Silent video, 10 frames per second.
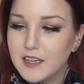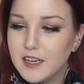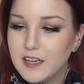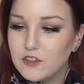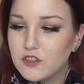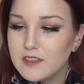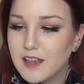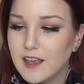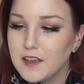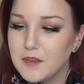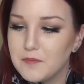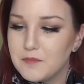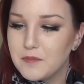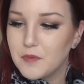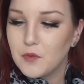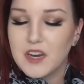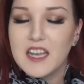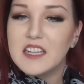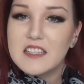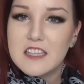it's just like, when it
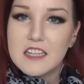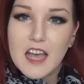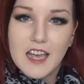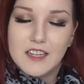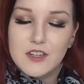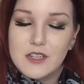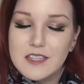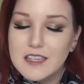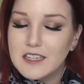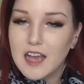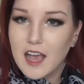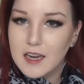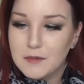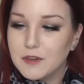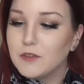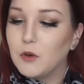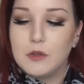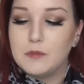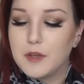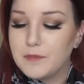hits the light, you can see a tiny bit of
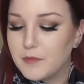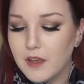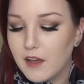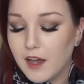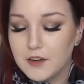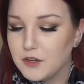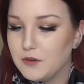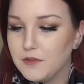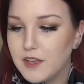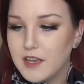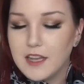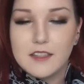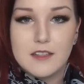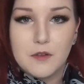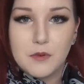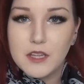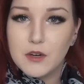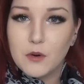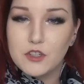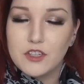gold, but I don't know. It's a really
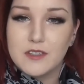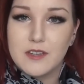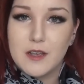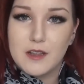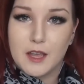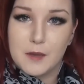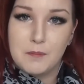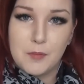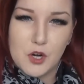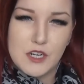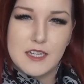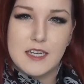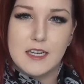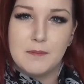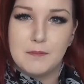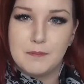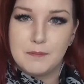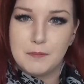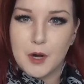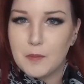gorgeous, like, burgundy,
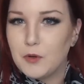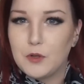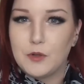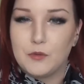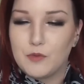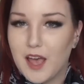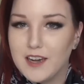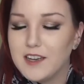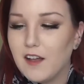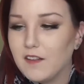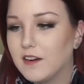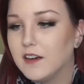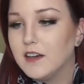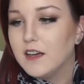purple, red color,